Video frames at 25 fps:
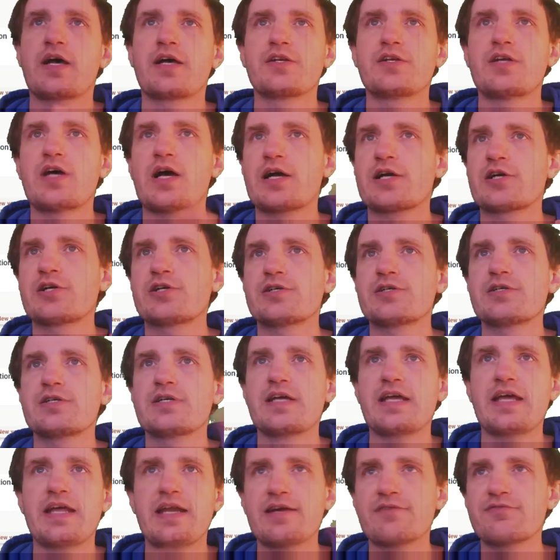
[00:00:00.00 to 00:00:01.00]
Docker
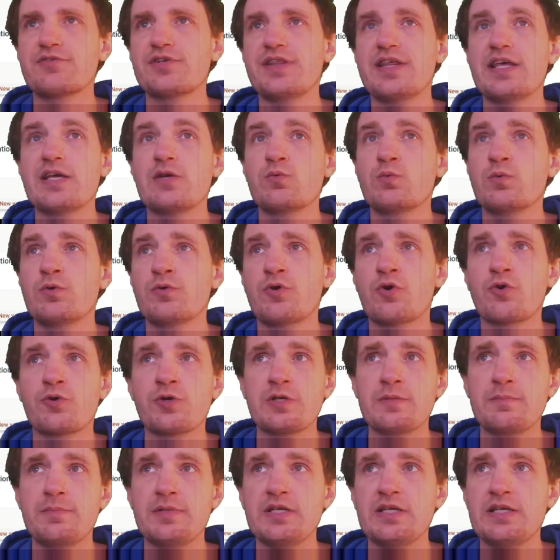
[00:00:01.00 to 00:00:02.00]
and everything will
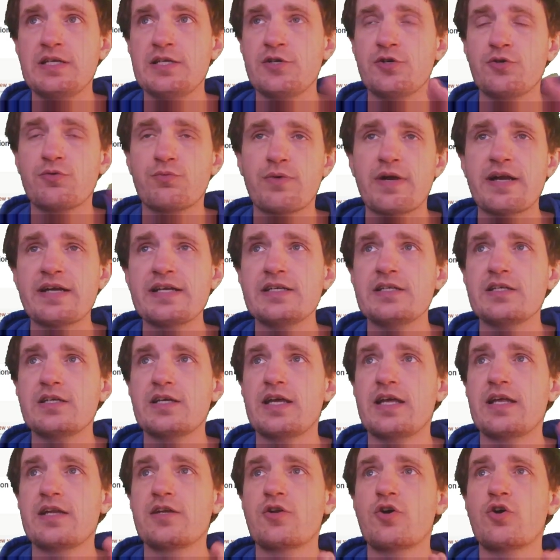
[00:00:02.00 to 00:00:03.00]
already be here ready.
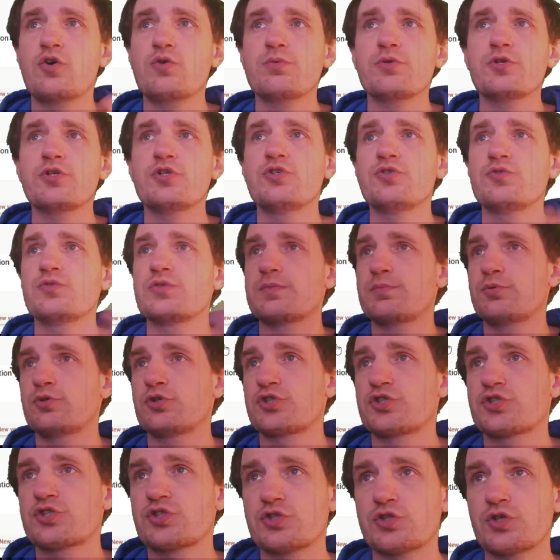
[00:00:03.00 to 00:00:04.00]
And all we're going to do is
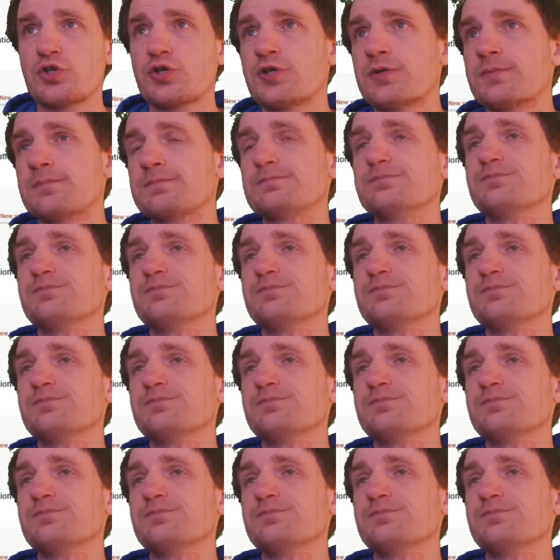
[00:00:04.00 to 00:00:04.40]
push start